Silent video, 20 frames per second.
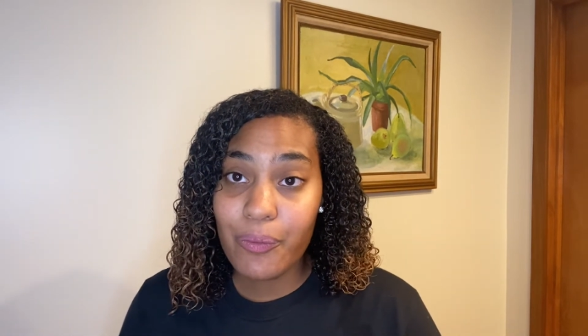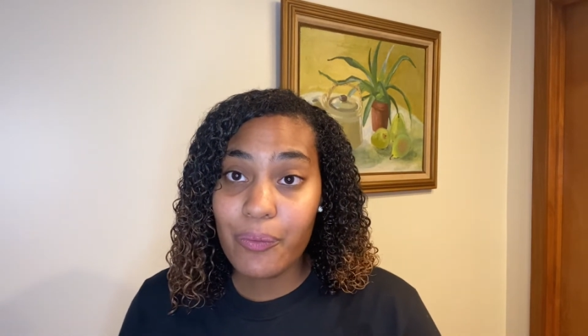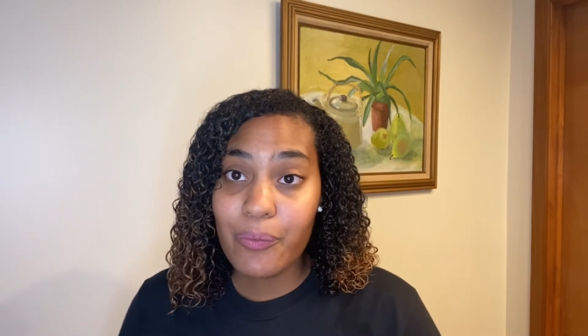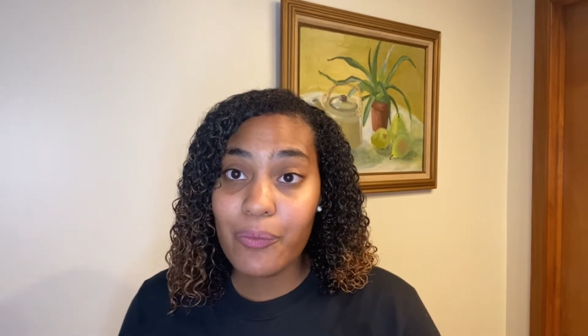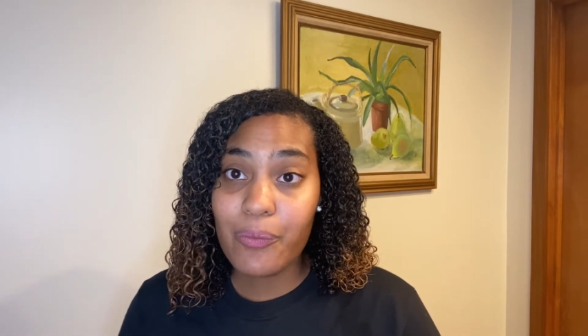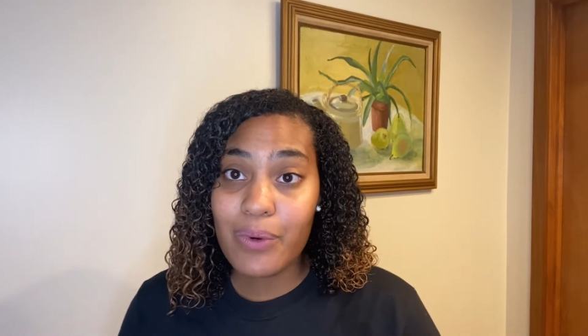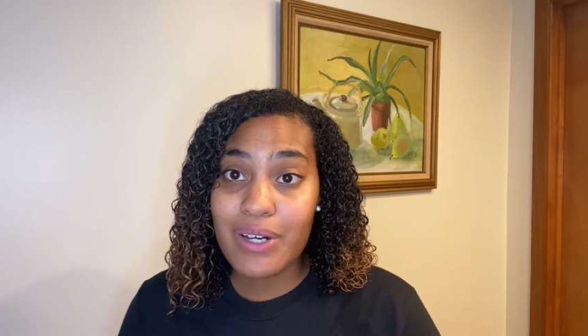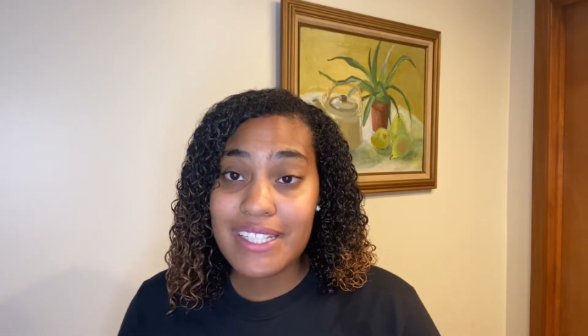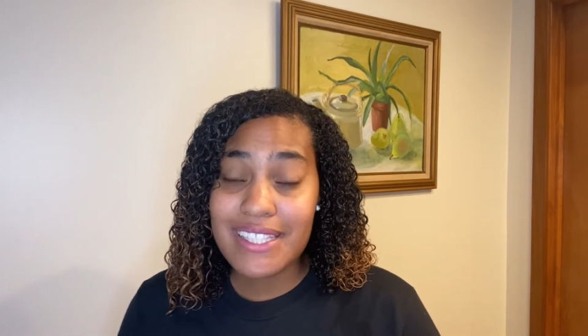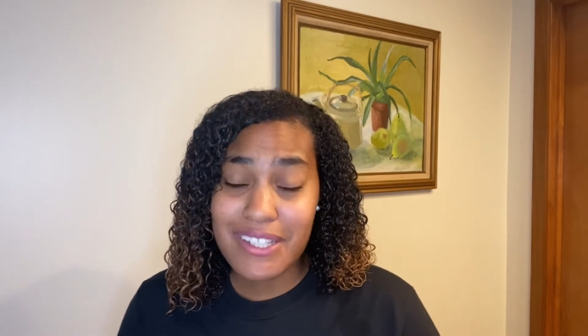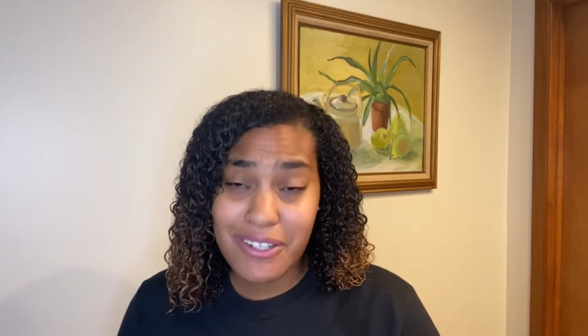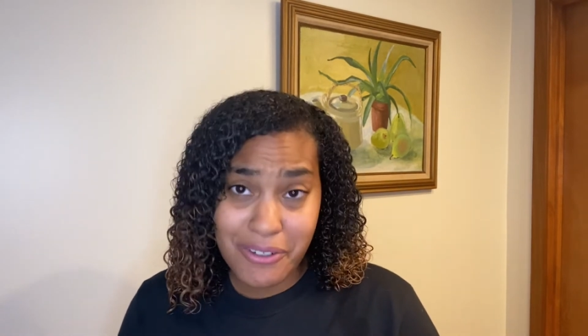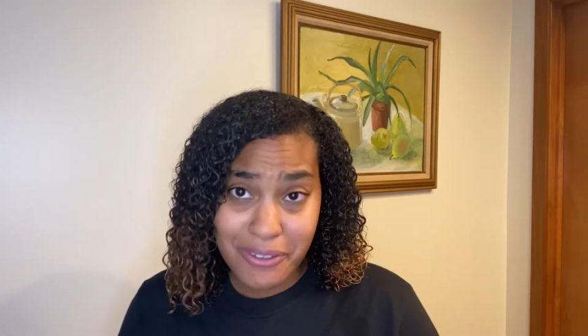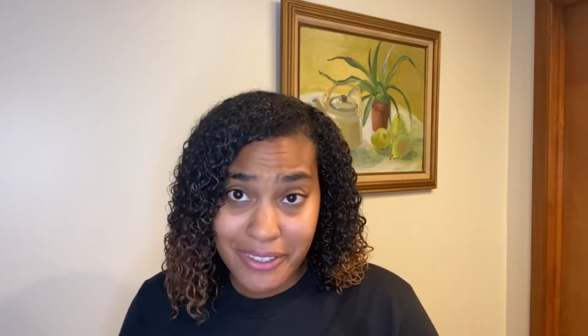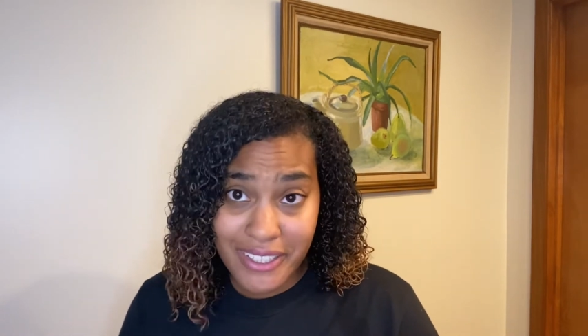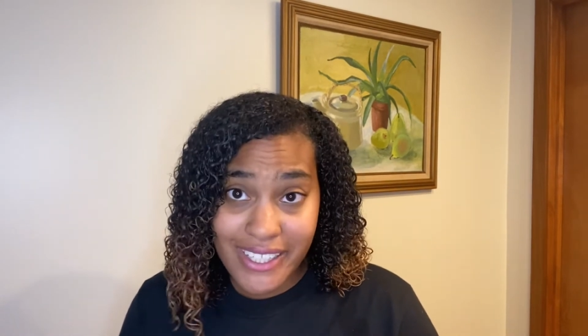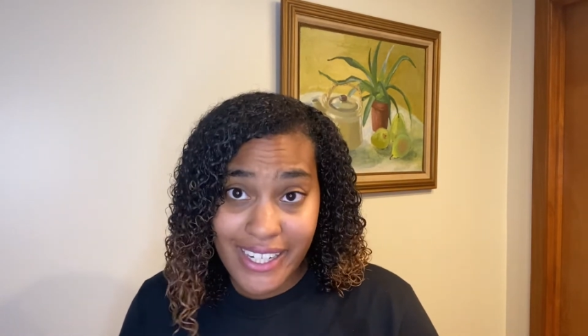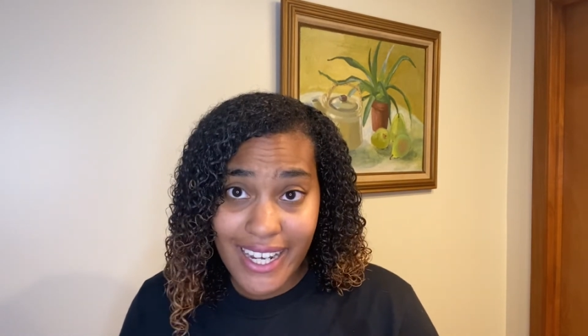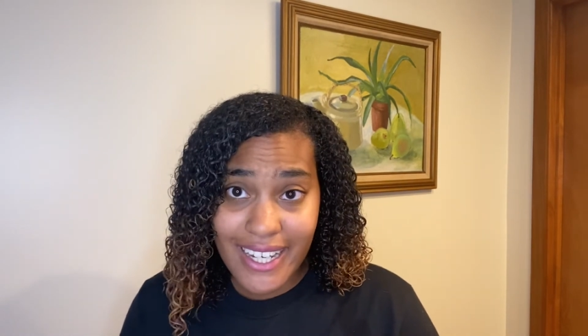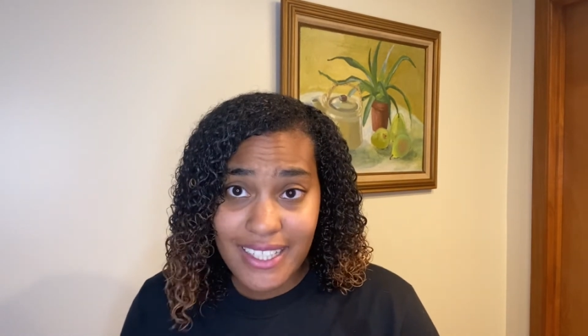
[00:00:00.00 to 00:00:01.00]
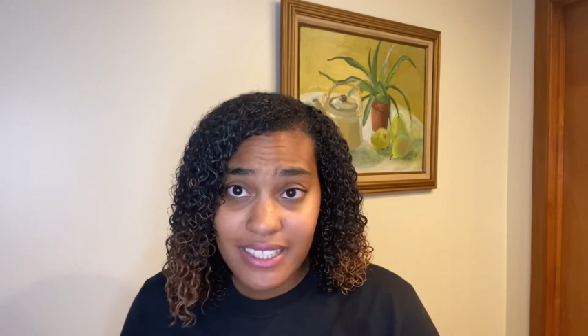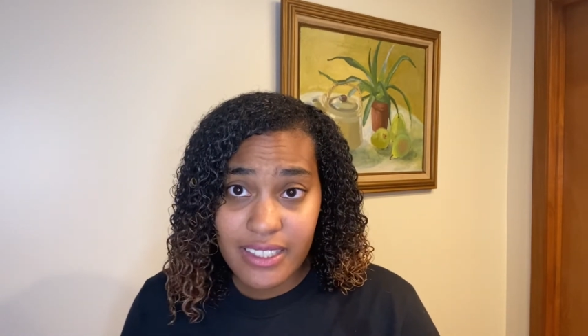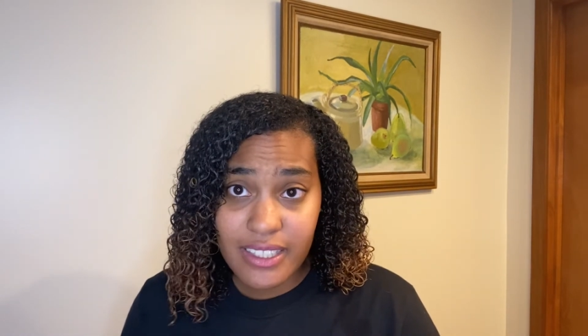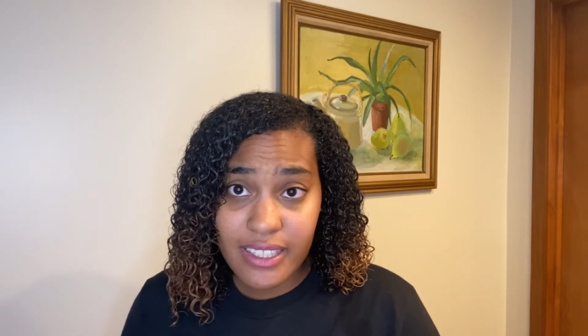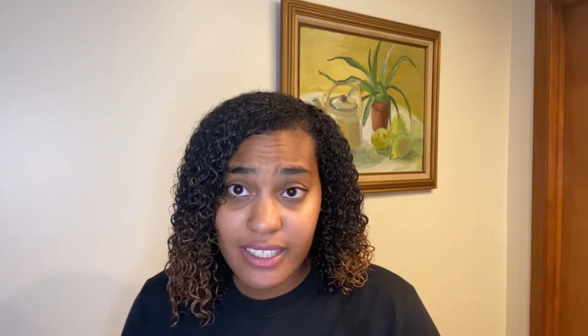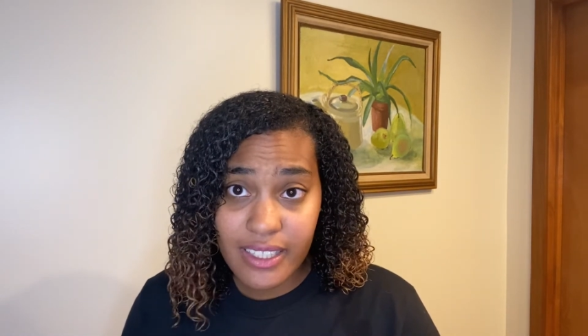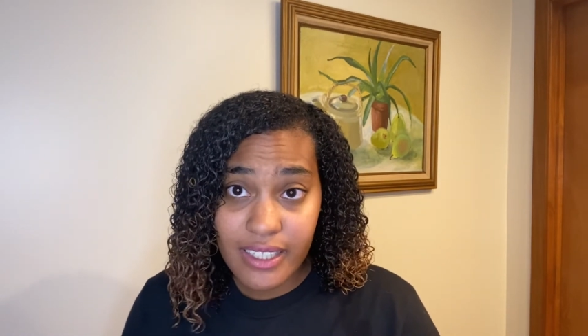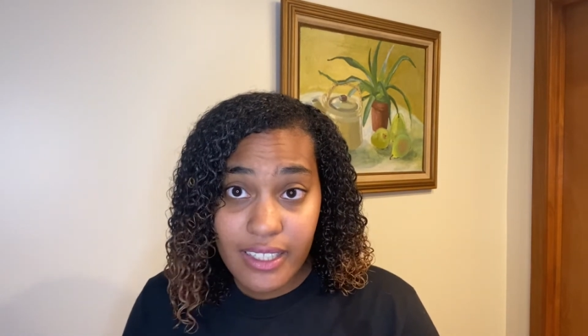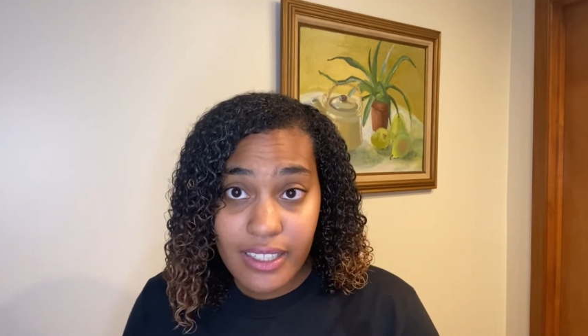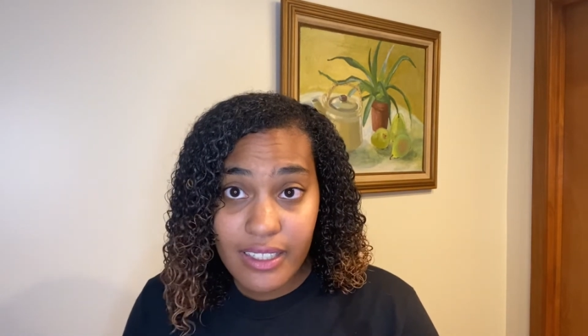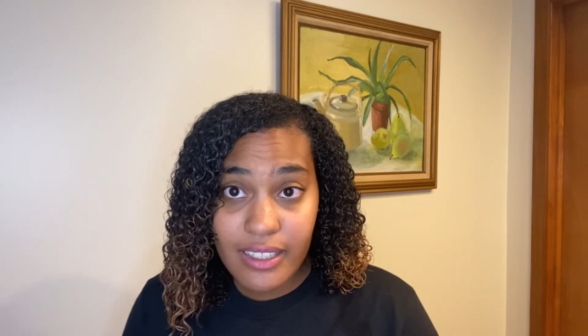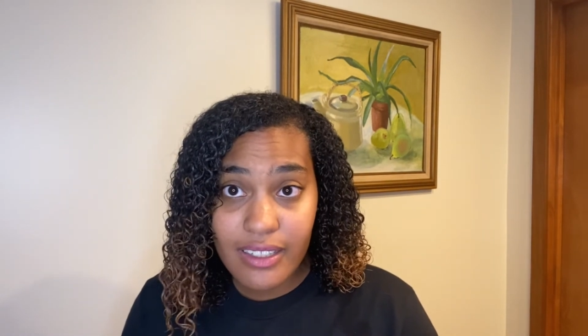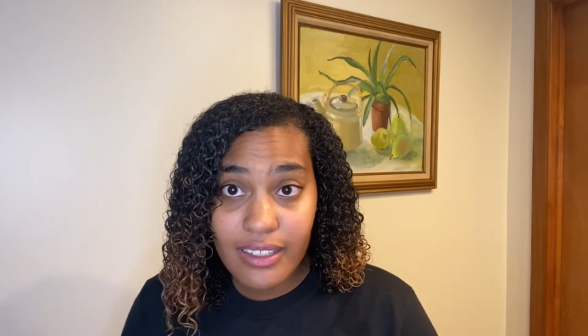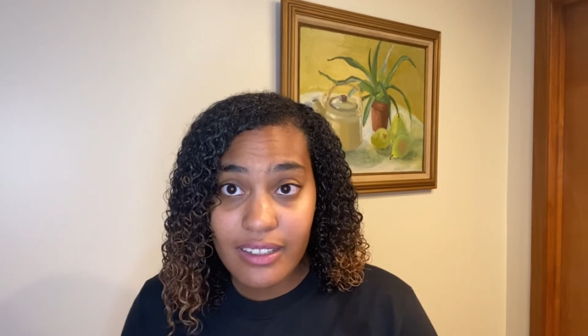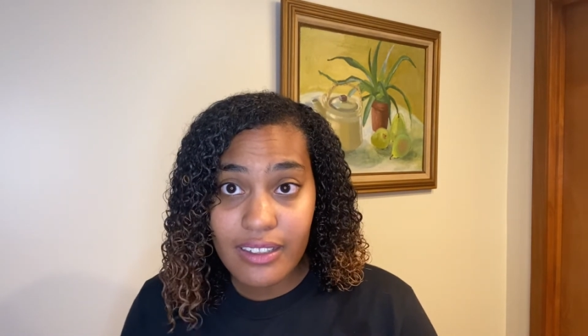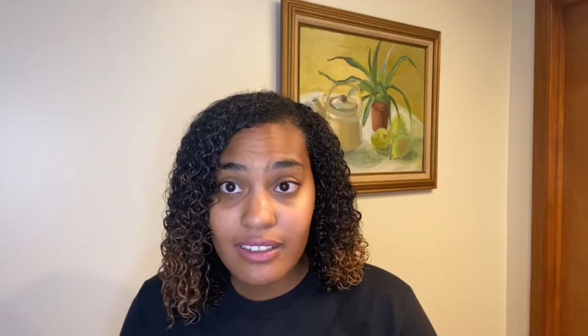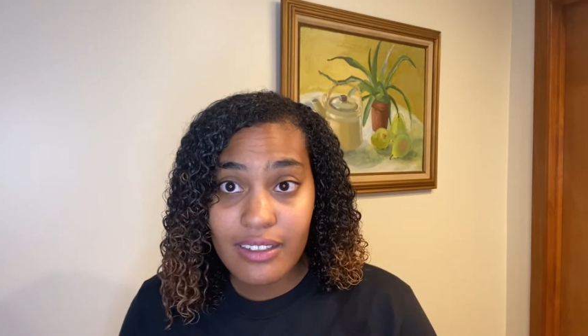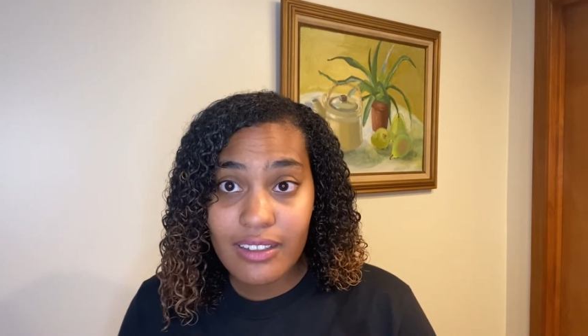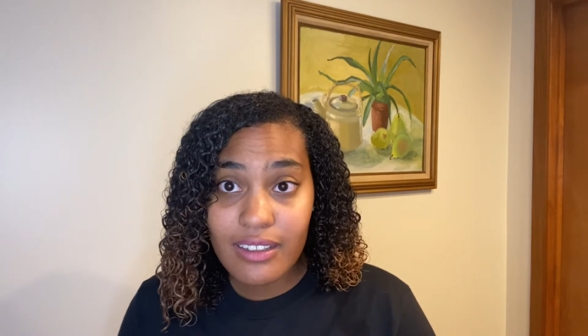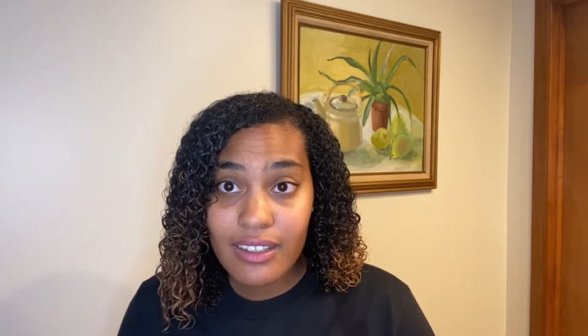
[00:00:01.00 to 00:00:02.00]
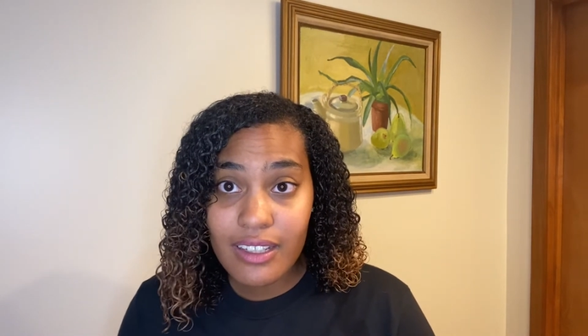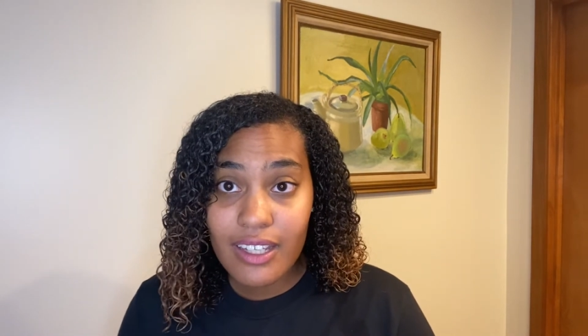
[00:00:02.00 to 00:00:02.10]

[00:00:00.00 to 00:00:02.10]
was only 19,